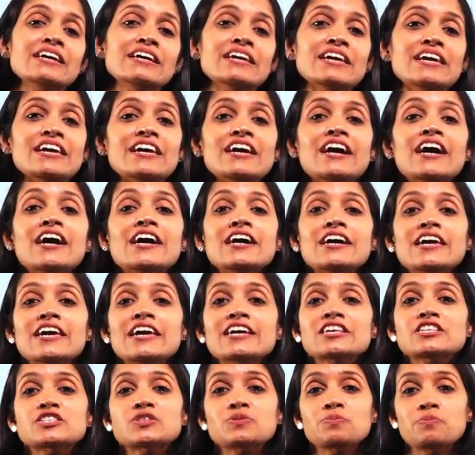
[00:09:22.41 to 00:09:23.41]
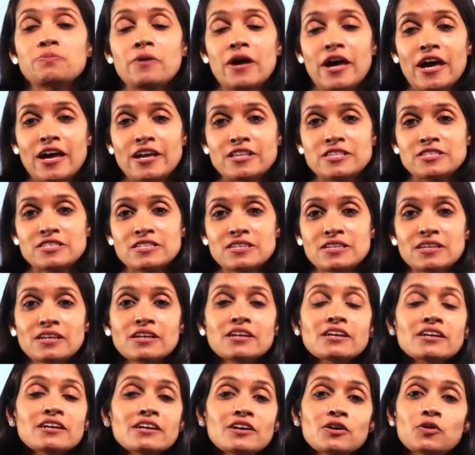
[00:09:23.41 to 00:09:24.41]
Air expands
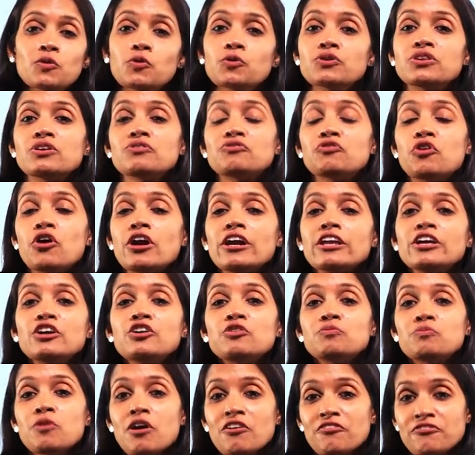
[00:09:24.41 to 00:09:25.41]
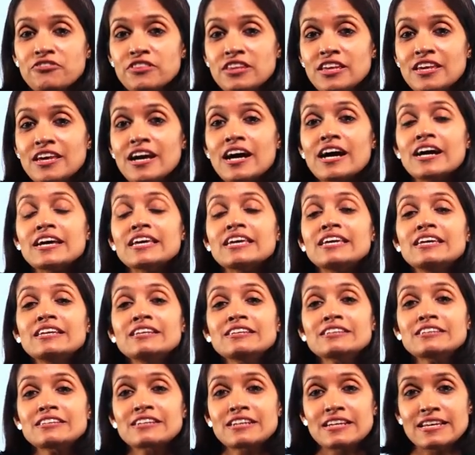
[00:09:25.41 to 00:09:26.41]
or the volume of the air
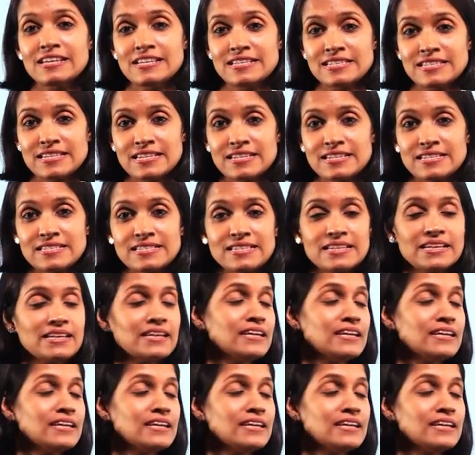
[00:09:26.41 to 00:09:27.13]
increases.